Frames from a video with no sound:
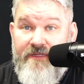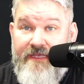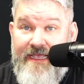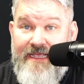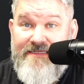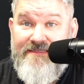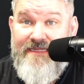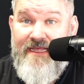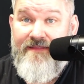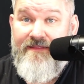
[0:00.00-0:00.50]
He
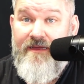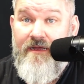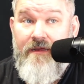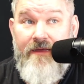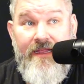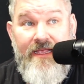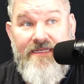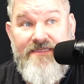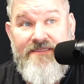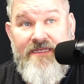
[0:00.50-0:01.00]
has that there.
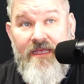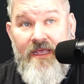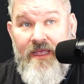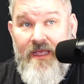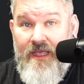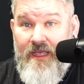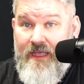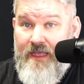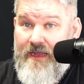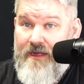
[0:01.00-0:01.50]
He has
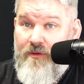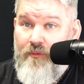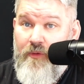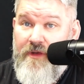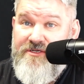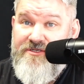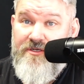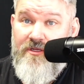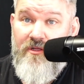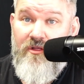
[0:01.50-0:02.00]
an
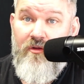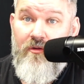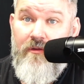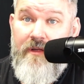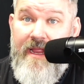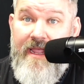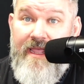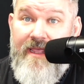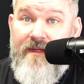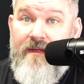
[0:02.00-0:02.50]
original
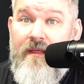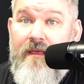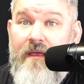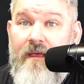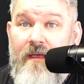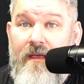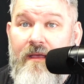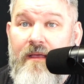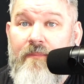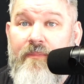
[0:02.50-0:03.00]
Quran
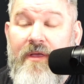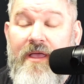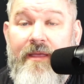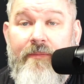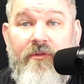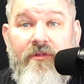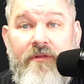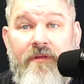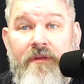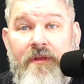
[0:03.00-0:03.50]

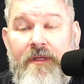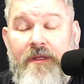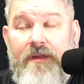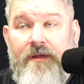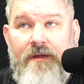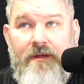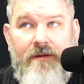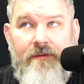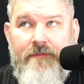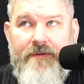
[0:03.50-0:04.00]
Bible,
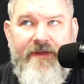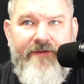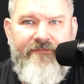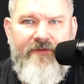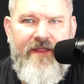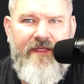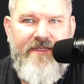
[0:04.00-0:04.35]
or whatever.